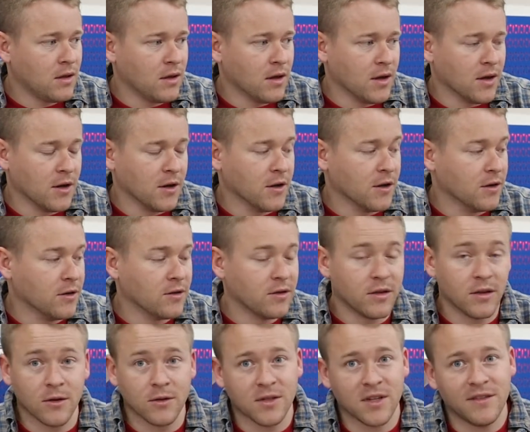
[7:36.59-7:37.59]
I don't
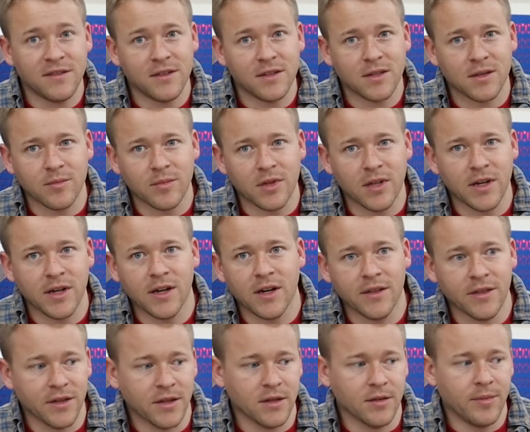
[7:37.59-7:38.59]
know. There was definitely some play
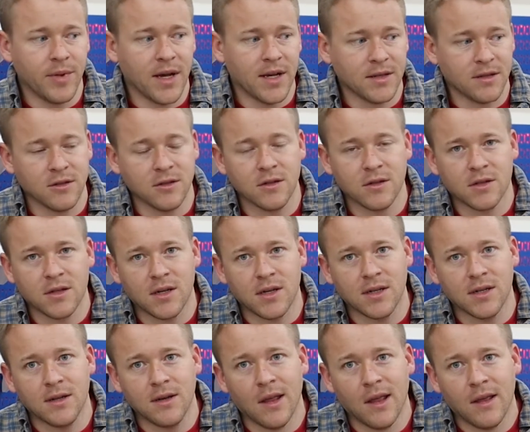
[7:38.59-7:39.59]
on the passenger
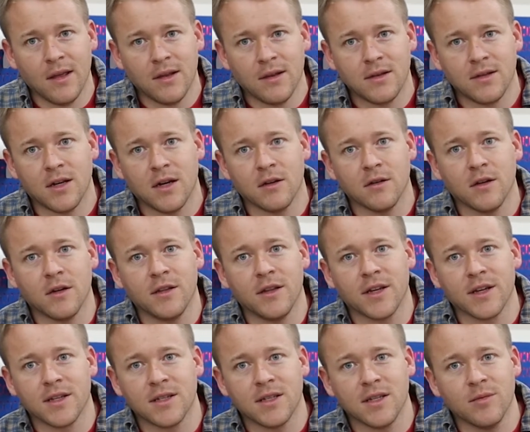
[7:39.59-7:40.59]
side tie rod,
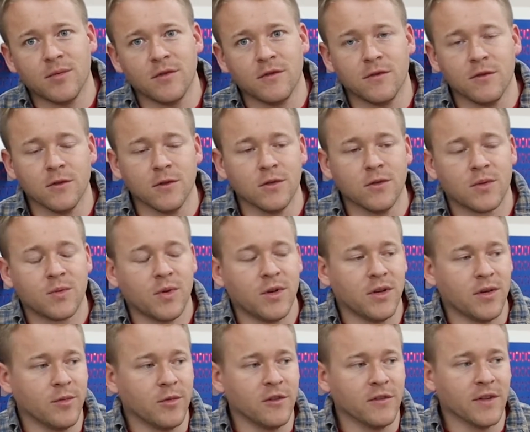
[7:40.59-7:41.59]
like I said before. It was
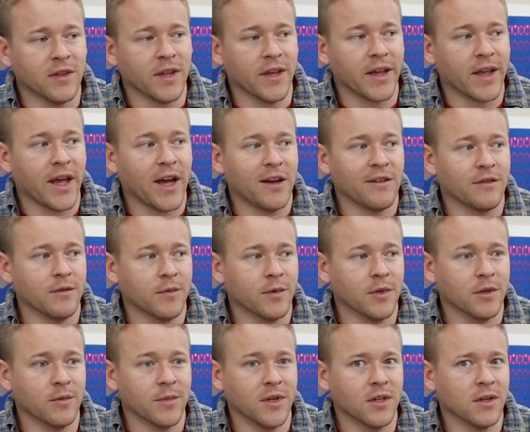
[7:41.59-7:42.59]
probably moving like 0.5
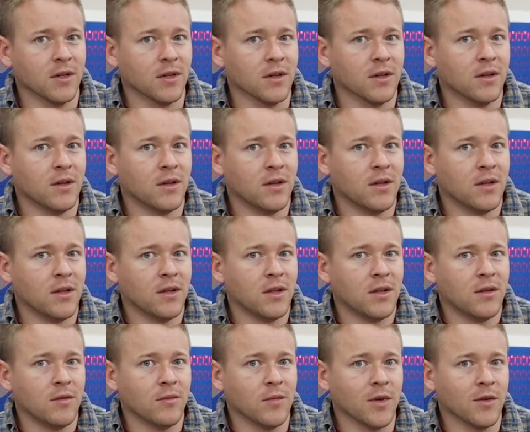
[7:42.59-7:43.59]
millimeter,
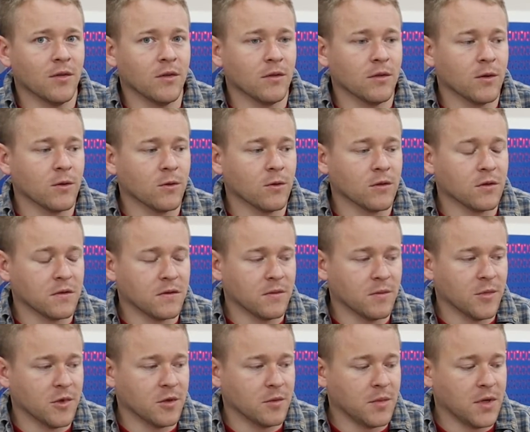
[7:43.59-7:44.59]
maybe 3/4
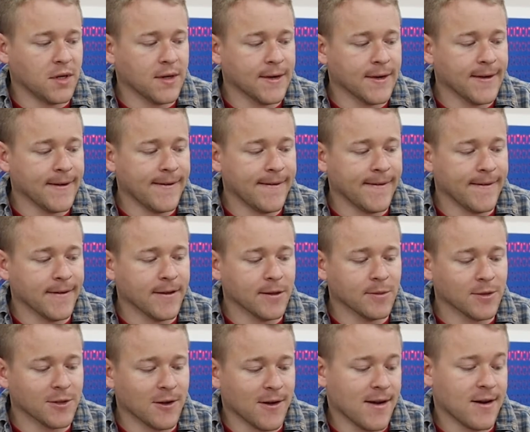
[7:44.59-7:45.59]
millimeter.
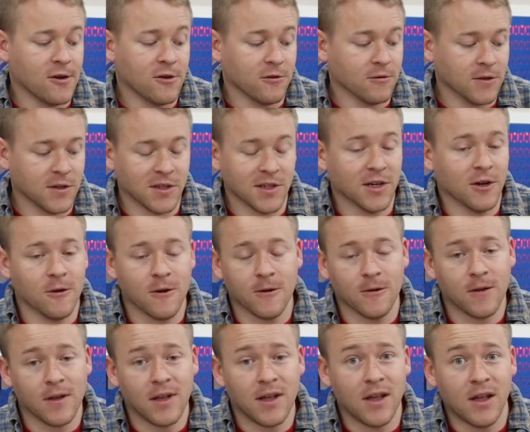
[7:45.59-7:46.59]
So I don't really
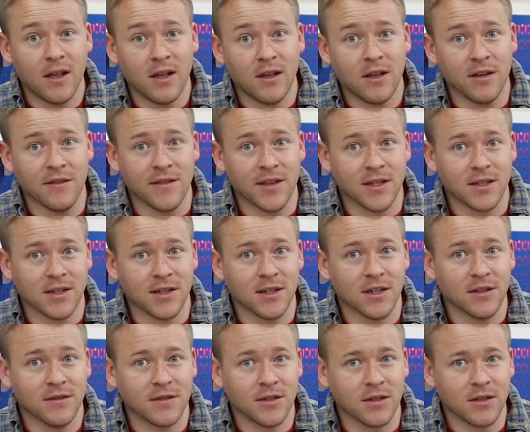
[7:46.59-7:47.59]
know if that's
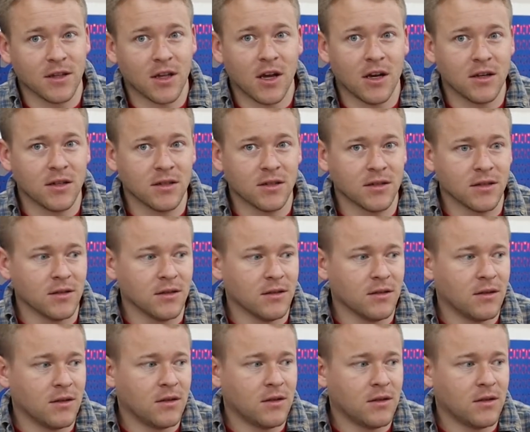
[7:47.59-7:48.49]
enough to cause a